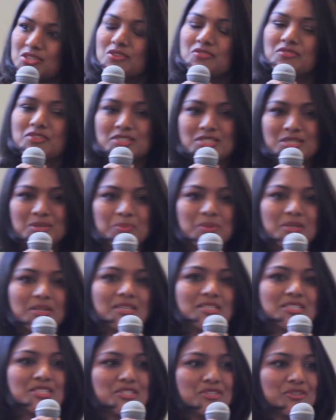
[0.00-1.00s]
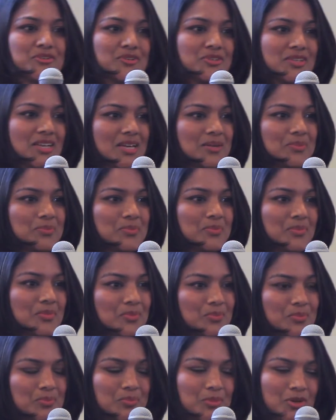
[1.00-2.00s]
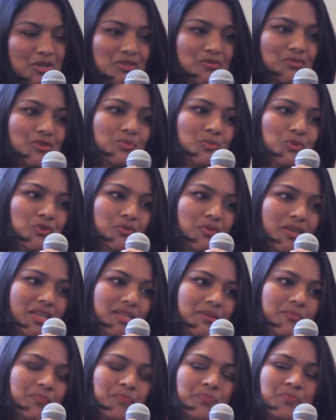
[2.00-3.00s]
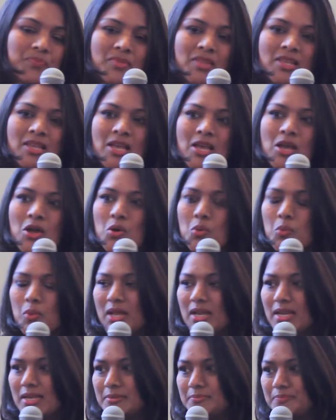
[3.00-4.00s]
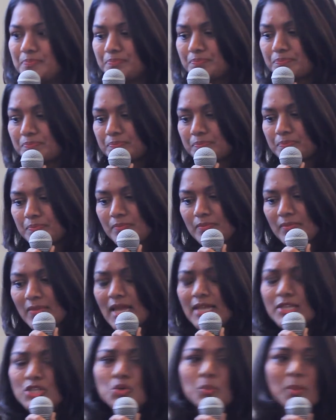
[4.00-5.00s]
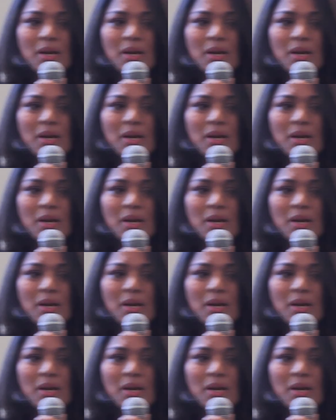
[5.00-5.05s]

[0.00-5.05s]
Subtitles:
of a typical stereotype Bollywood movie. Well, you